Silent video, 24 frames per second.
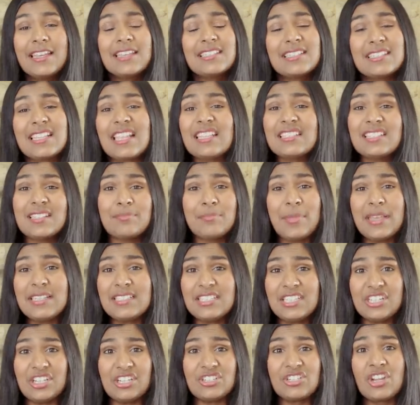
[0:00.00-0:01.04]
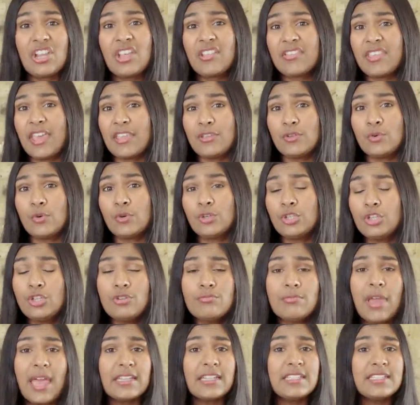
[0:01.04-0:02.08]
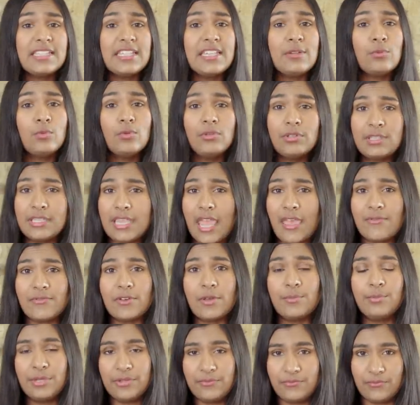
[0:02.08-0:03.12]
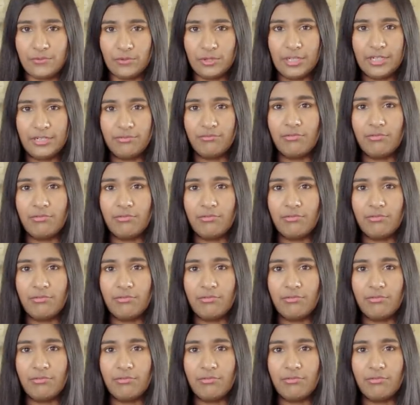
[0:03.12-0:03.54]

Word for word: sends a message that your humanity will never be fully